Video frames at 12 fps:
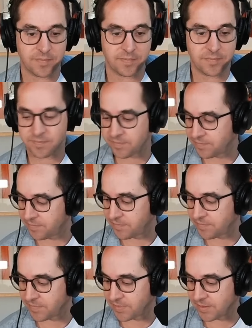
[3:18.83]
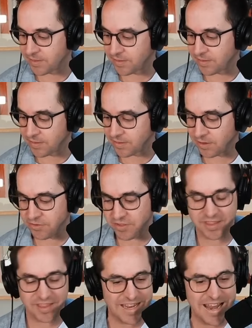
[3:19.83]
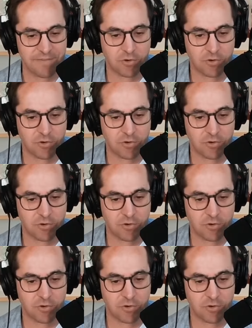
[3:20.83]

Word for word: or ceaseless path or the, the uh, never